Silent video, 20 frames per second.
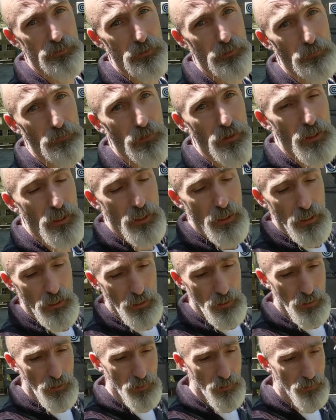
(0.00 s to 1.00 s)
you.
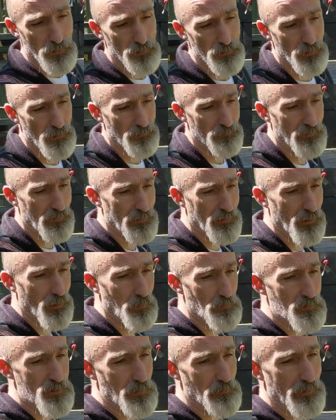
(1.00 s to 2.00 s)
Uh, if I can
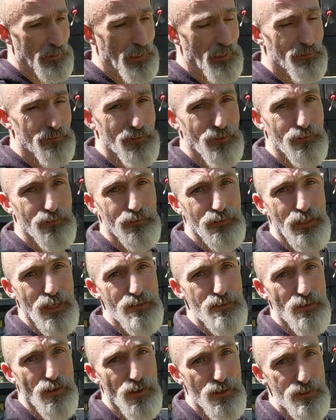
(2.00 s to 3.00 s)
help somebody out there,
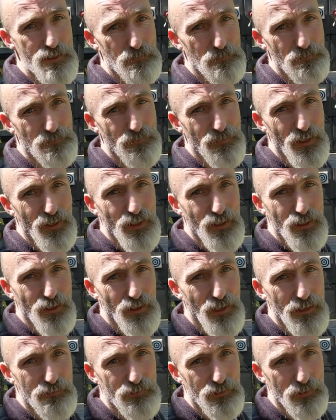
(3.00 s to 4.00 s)
that's awesome.
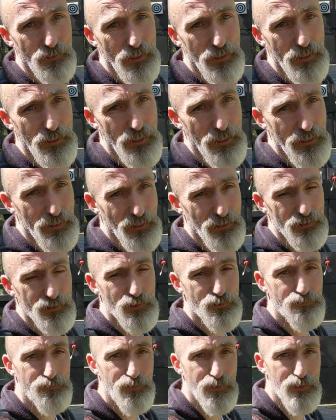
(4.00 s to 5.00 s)
Y'all have a great day, and I'll
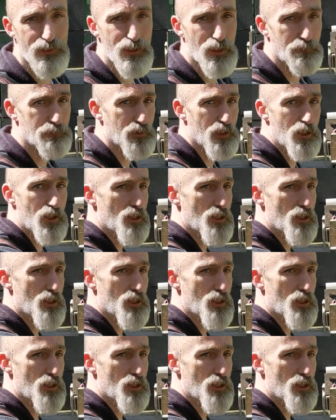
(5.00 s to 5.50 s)
just finish up these